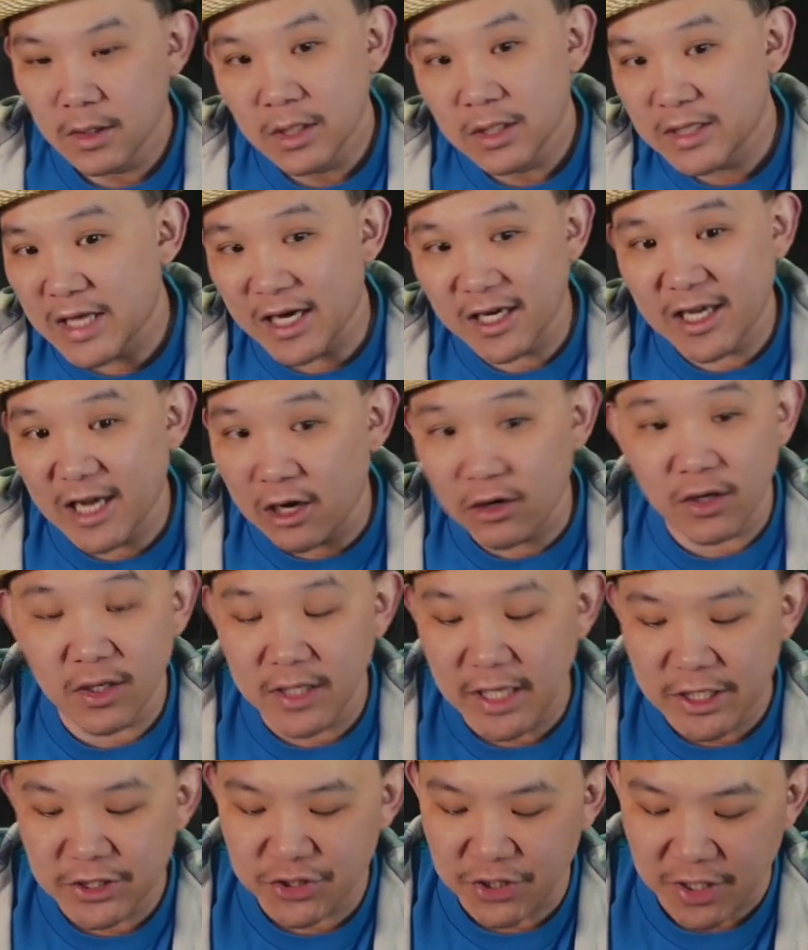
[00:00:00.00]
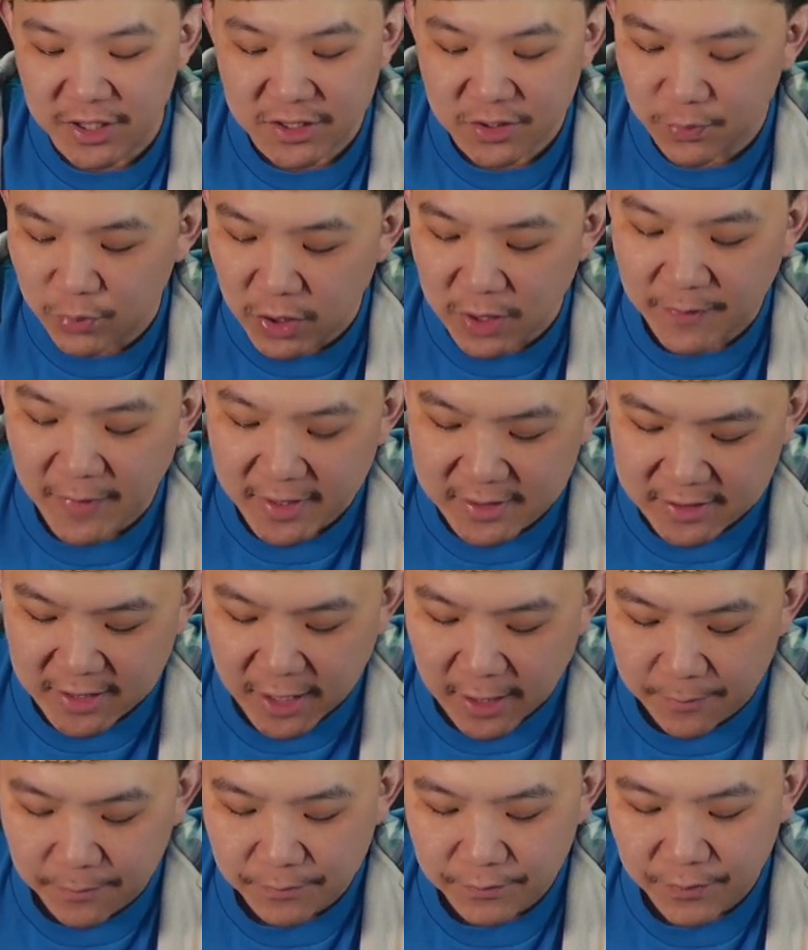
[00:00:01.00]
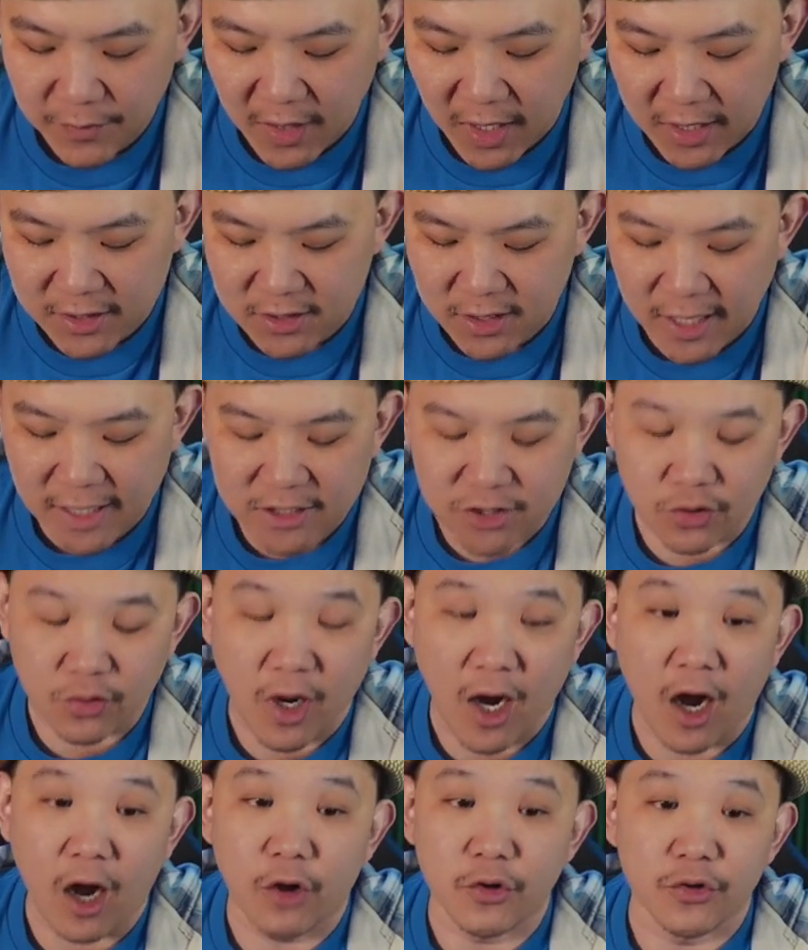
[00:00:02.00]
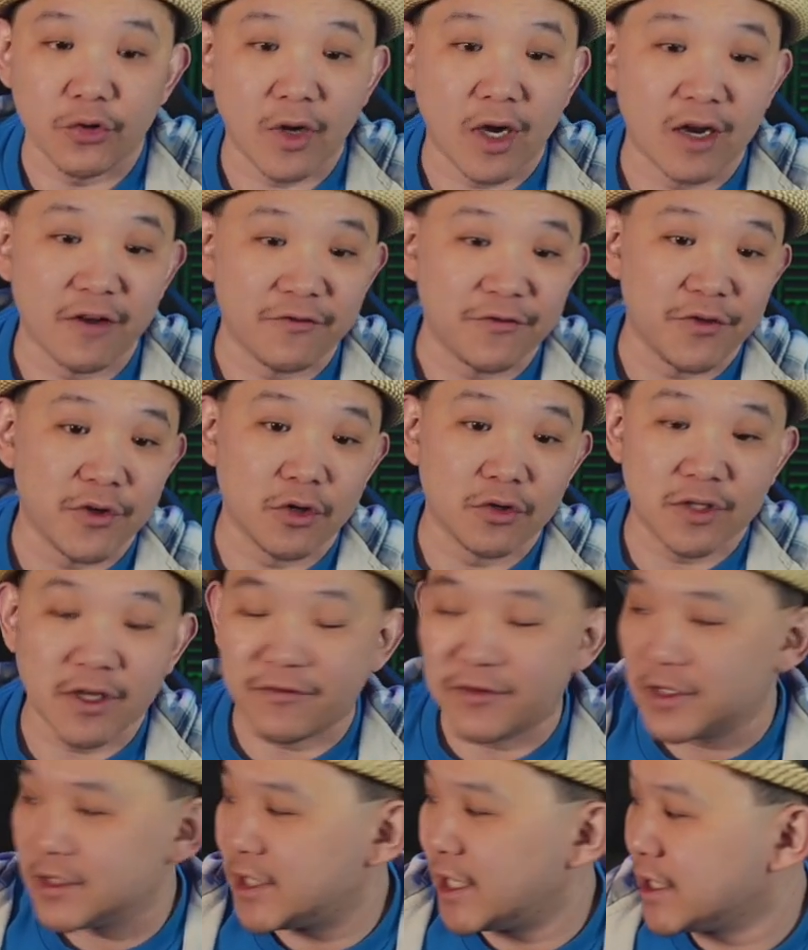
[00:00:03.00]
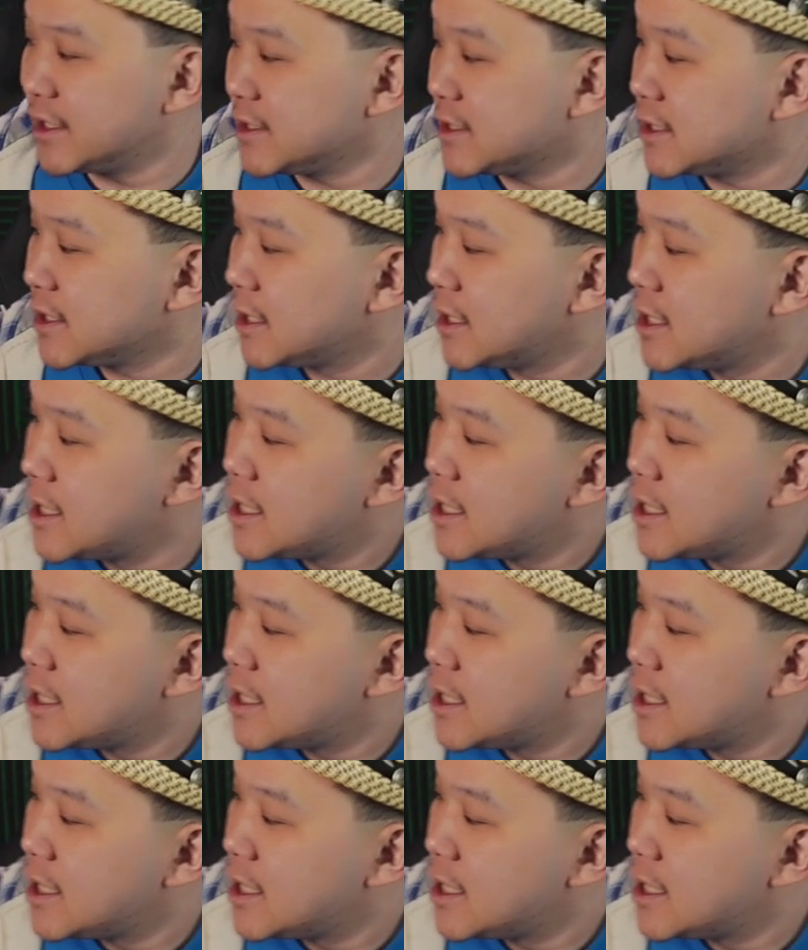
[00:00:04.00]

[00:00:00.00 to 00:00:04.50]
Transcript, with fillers: That calculation is pretty messed up as, as to how you gotta feel different things.